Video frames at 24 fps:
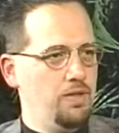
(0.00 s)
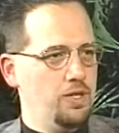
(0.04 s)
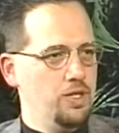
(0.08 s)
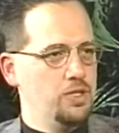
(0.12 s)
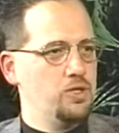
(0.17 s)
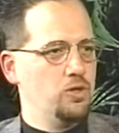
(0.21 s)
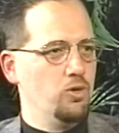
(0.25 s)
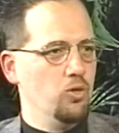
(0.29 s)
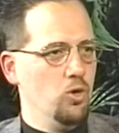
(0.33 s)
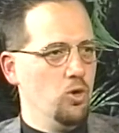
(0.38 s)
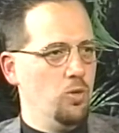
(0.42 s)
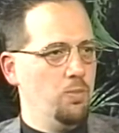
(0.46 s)

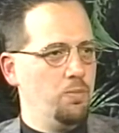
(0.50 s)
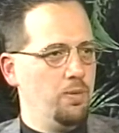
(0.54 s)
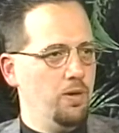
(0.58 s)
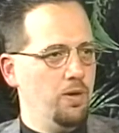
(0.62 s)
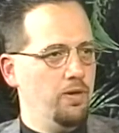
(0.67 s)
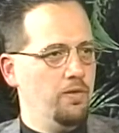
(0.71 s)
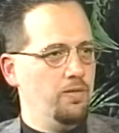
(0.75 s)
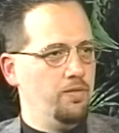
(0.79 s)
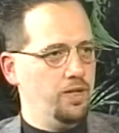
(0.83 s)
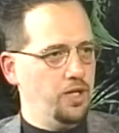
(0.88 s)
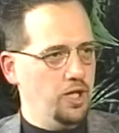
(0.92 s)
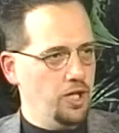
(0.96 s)
this group
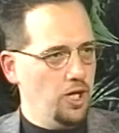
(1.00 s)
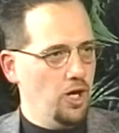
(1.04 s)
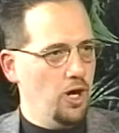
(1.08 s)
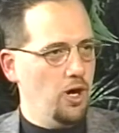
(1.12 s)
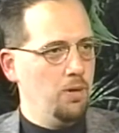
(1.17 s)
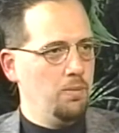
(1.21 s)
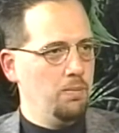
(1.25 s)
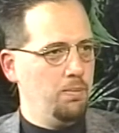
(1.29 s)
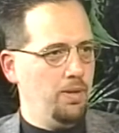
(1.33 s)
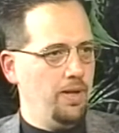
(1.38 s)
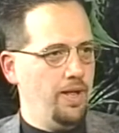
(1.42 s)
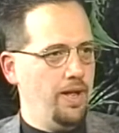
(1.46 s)
of
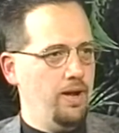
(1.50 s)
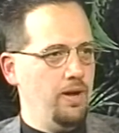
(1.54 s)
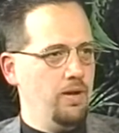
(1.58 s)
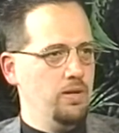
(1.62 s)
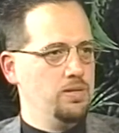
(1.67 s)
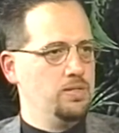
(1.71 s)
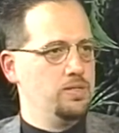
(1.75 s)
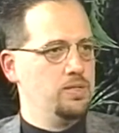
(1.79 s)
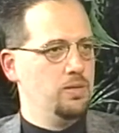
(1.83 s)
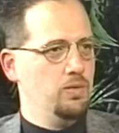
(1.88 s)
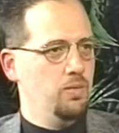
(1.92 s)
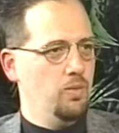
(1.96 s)
young
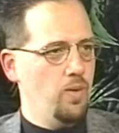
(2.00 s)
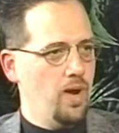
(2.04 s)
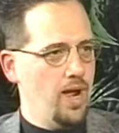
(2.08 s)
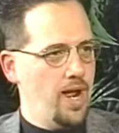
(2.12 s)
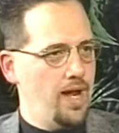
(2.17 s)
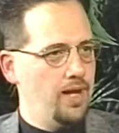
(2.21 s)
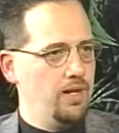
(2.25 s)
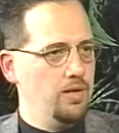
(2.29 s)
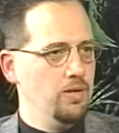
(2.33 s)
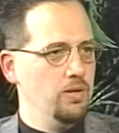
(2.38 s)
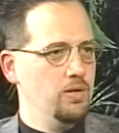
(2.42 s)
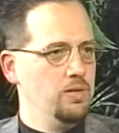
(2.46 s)
players, the
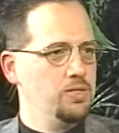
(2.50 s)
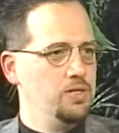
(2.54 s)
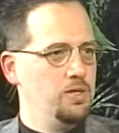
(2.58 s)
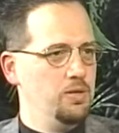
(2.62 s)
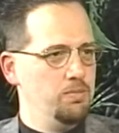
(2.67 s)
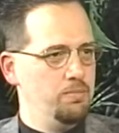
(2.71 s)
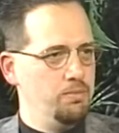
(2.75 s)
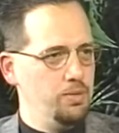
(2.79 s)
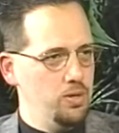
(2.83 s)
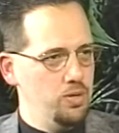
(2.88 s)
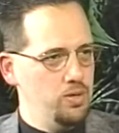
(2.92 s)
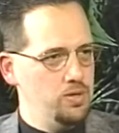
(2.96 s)
Wagners, the
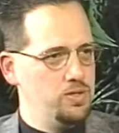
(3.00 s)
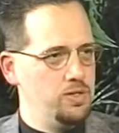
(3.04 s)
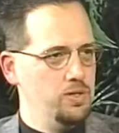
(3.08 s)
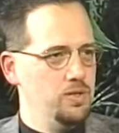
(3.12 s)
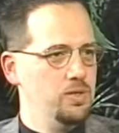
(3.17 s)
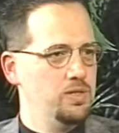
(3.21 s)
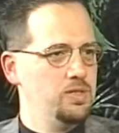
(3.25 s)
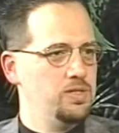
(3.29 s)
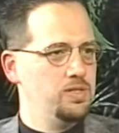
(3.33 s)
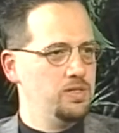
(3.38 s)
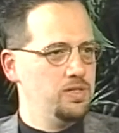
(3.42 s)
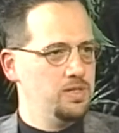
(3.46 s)

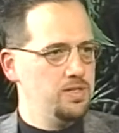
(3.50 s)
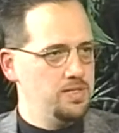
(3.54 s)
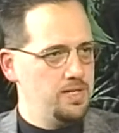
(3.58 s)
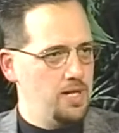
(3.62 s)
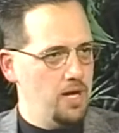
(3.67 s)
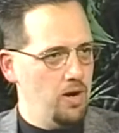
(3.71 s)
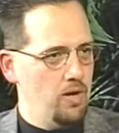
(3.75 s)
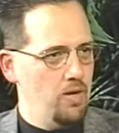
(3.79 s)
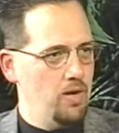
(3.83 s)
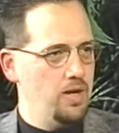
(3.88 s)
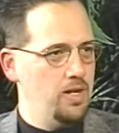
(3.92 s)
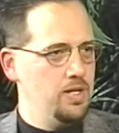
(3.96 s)
Boozers,
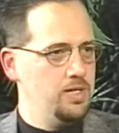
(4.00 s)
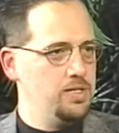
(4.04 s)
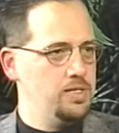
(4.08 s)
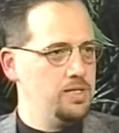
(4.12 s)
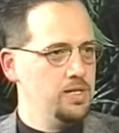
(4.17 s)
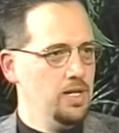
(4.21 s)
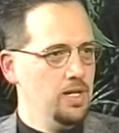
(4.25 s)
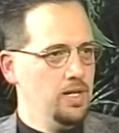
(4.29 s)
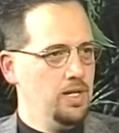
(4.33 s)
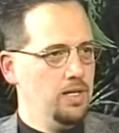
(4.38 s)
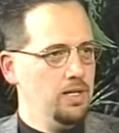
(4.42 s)
Darius,